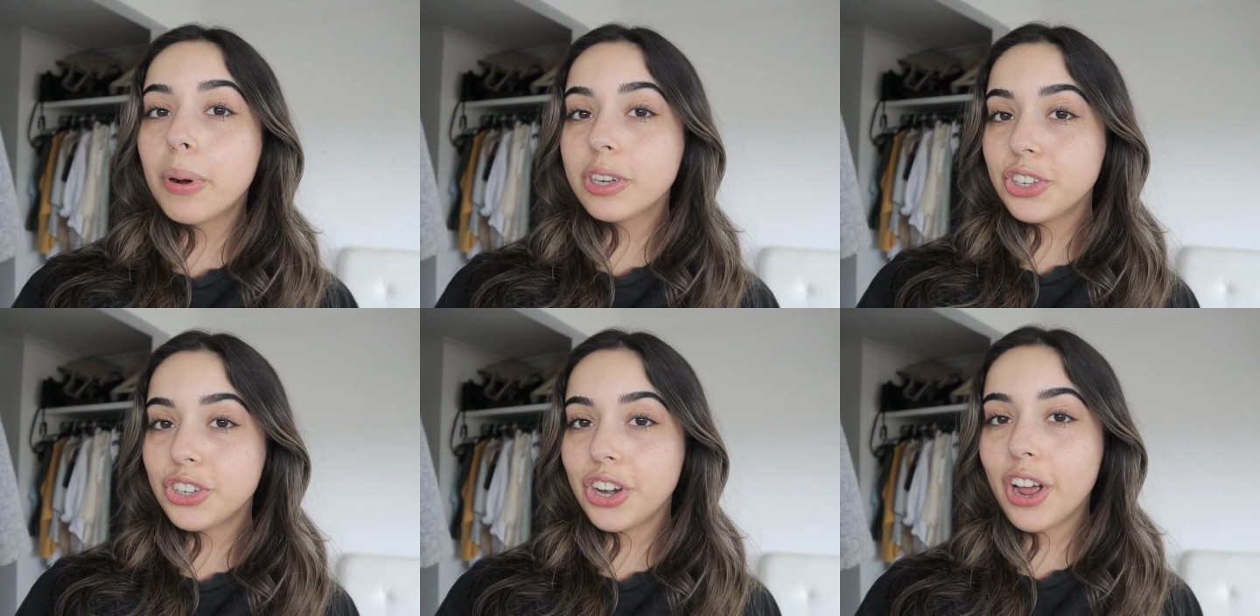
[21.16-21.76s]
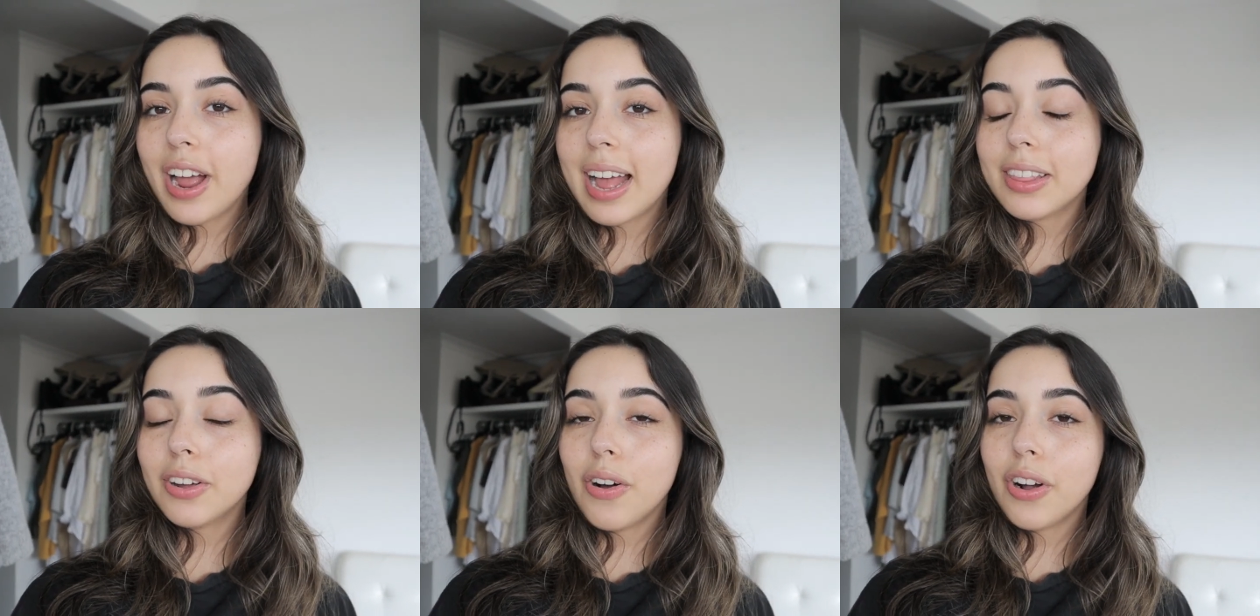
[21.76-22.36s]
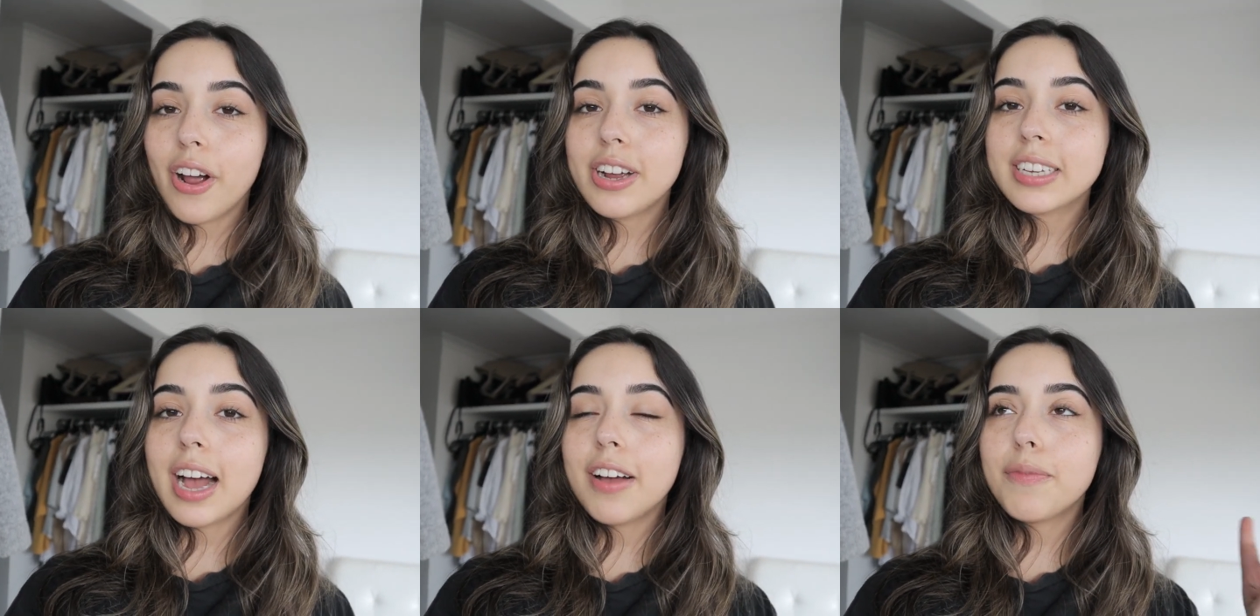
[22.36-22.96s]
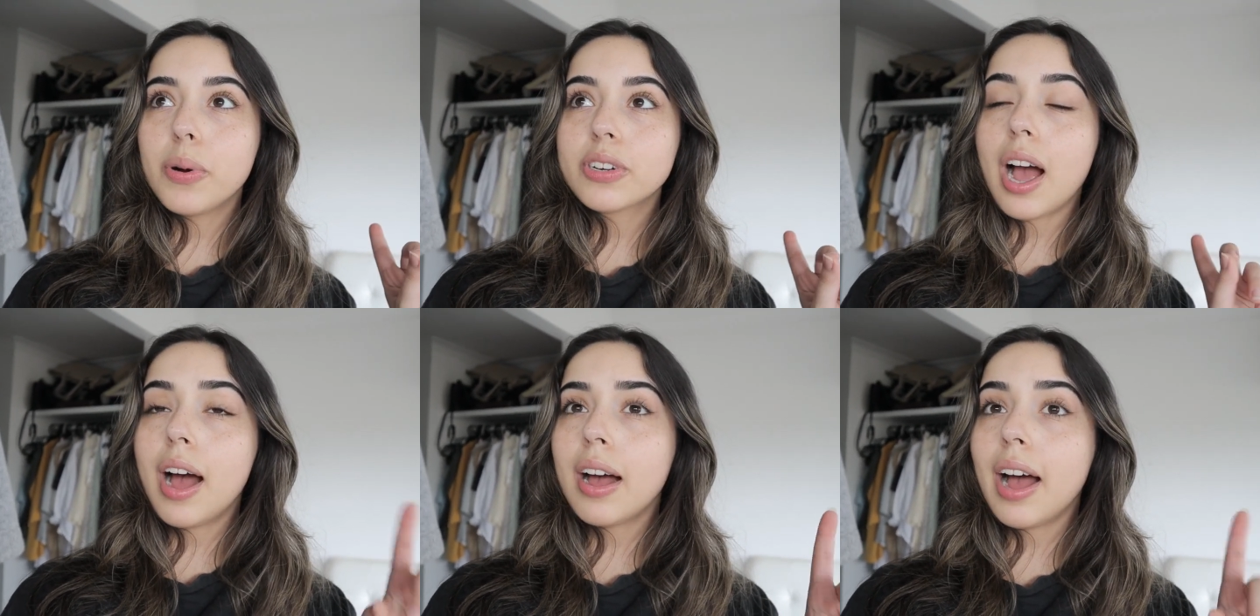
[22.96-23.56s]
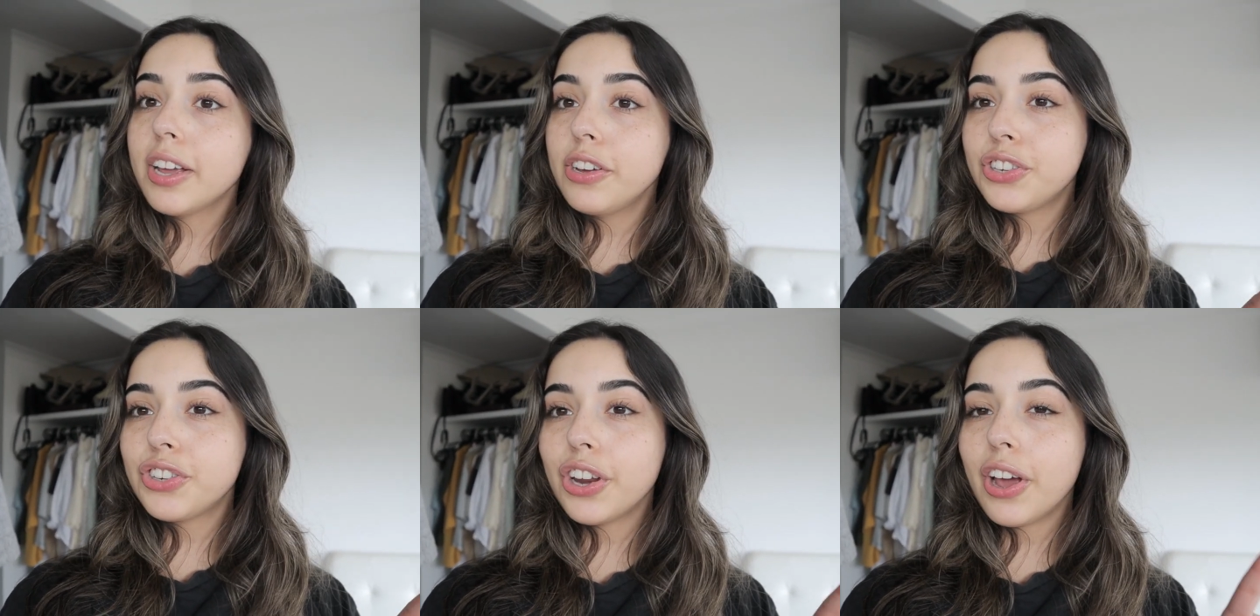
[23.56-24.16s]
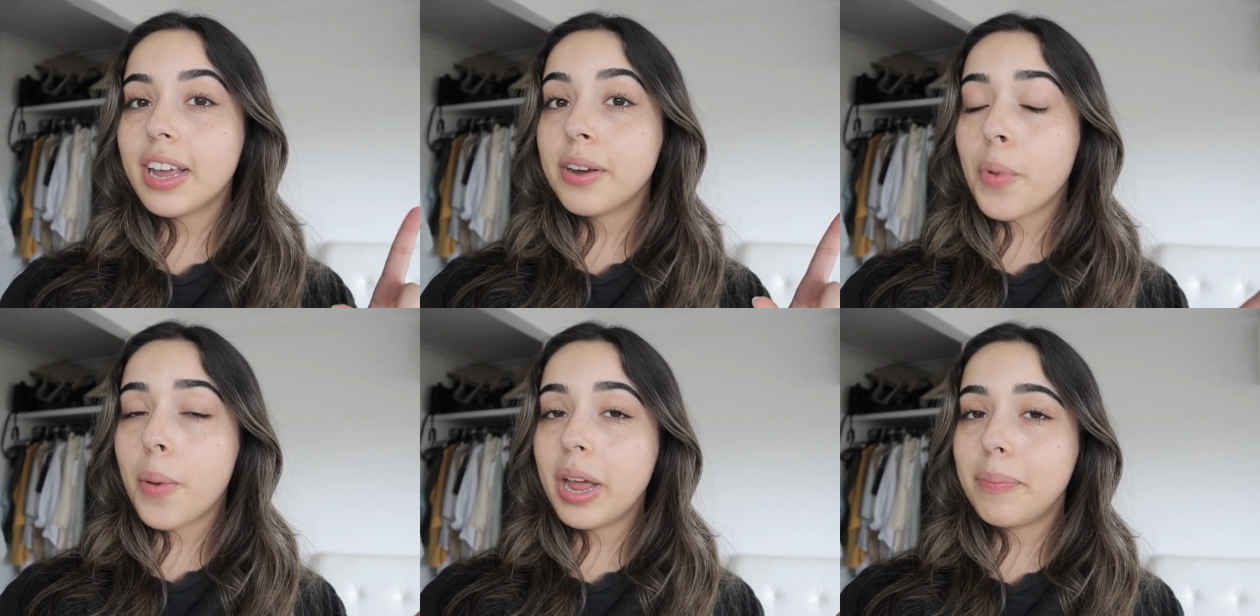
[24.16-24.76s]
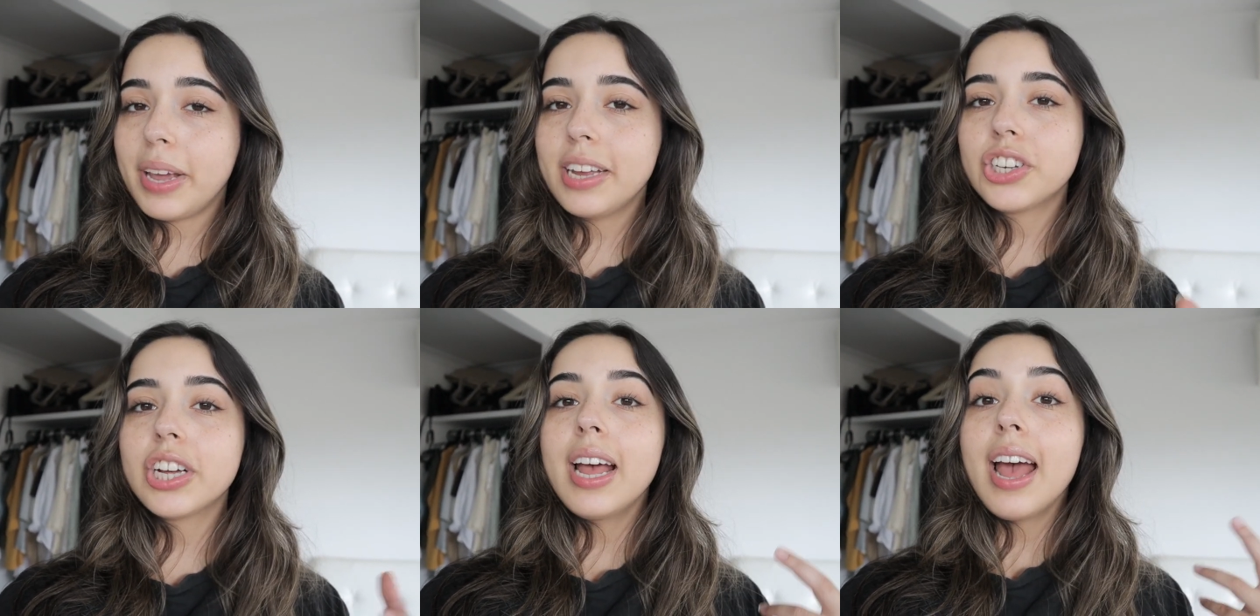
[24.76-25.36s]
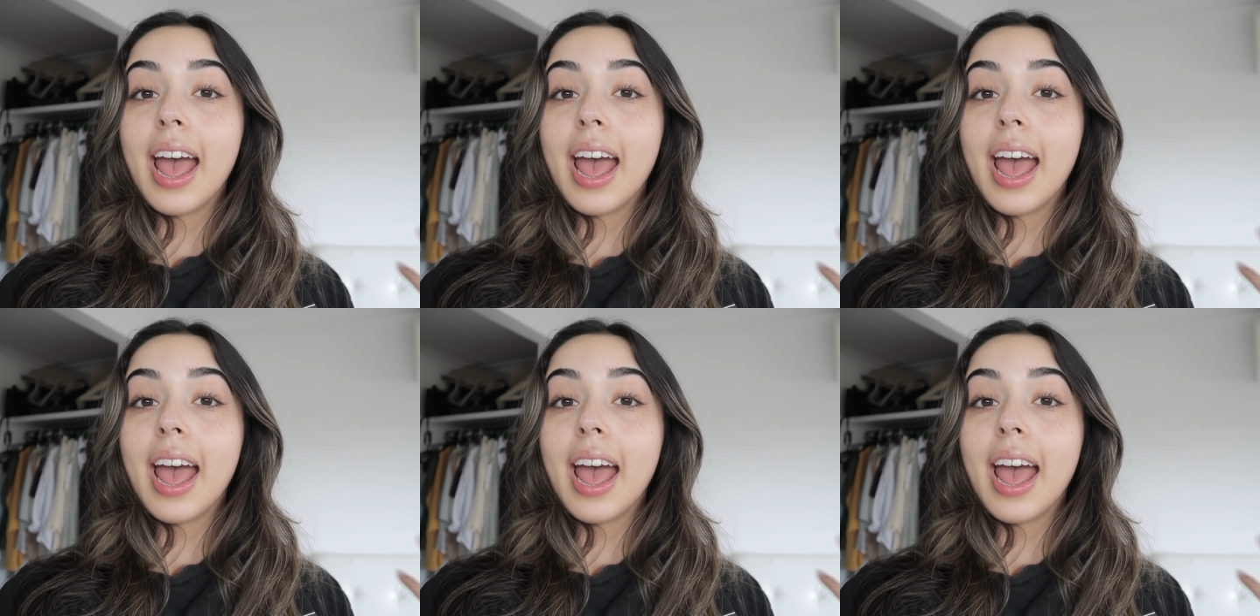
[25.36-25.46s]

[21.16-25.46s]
booked a studio at the Gold Coast. I've booked an IQ studio in Mermaid Beach.